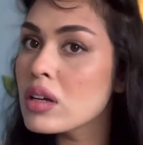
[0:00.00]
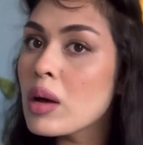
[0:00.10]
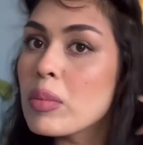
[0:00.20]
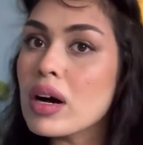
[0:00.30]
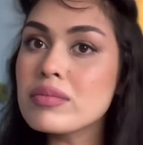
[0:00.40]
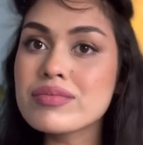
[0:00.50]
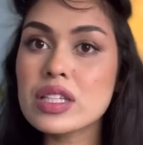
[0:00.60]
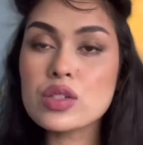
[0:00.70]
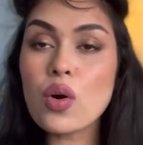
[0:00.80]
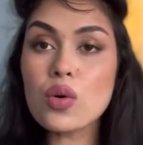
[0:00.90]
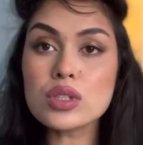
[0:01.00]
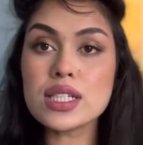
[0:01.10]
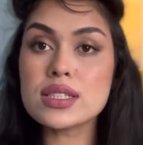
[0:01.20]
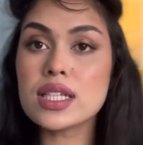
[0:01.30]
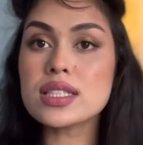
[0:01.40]
But this whole,
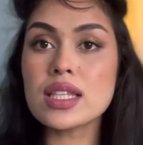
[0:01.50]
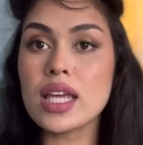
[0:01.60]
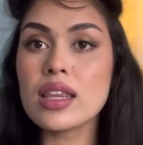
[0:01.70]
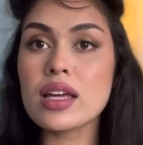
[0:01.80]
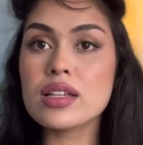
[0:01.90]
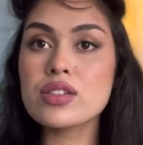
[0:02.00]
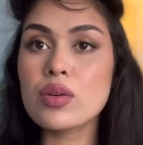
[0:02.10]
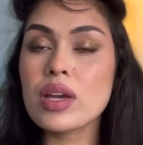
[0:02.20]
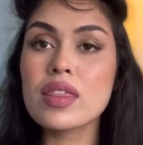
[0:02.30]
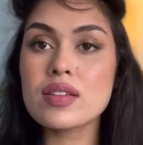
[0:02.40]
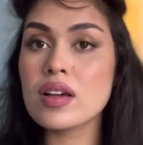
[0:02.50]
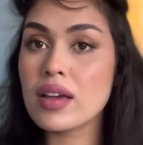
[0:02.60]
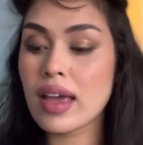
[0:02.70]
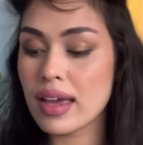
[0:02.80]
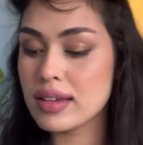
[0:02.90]
this thing that it's doing, this, I
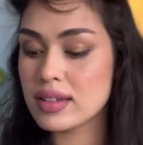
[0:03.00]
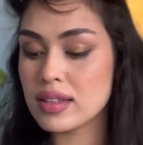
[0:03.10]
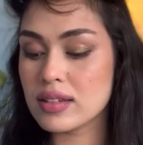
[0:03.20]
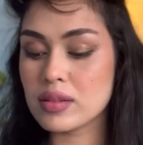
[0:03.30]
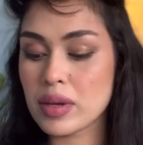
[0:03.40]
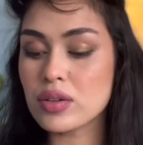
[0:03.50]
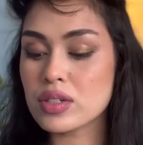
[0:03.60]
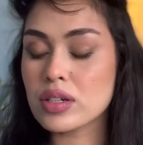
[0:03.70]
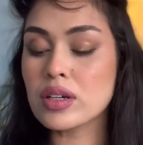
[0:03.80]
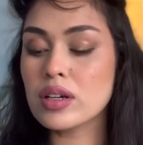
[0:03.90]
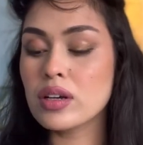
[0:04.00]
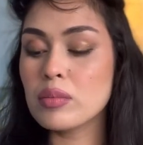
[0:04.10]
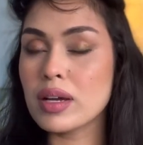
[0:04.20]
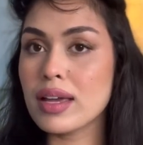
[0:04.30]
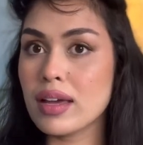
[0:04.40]
hate this about
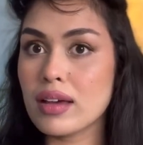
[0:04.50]
my hair.